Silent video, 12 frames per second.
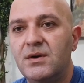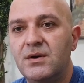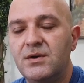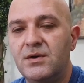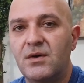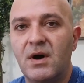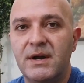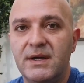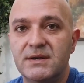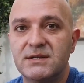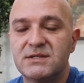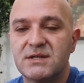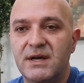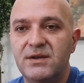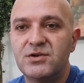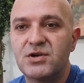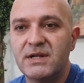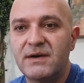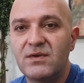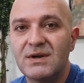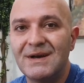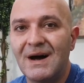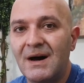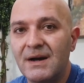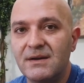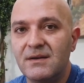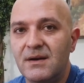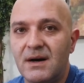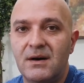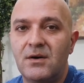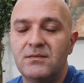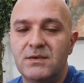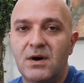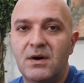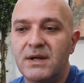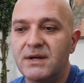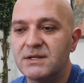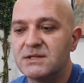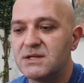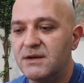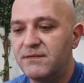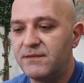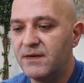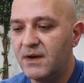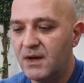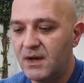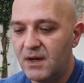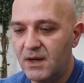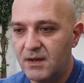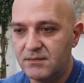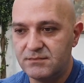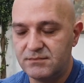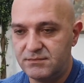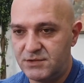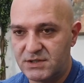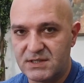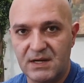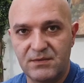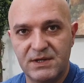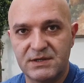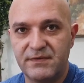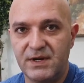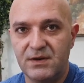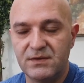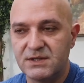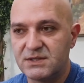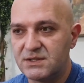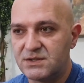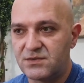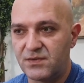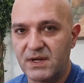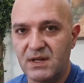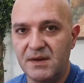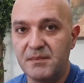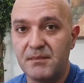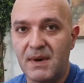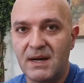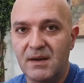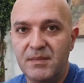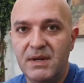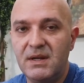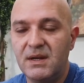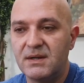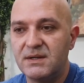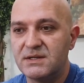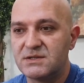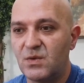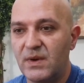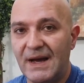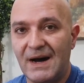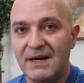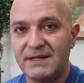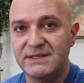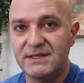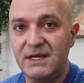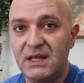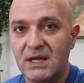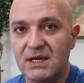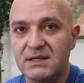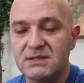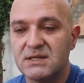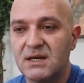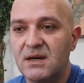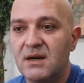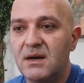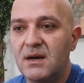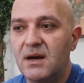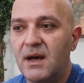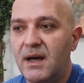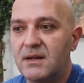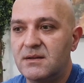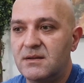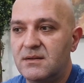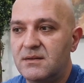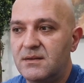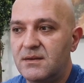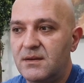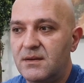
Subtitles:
audience, and you should never guide the audience. If, just like with this video, this is strictly my opinion. This is the way I see things, and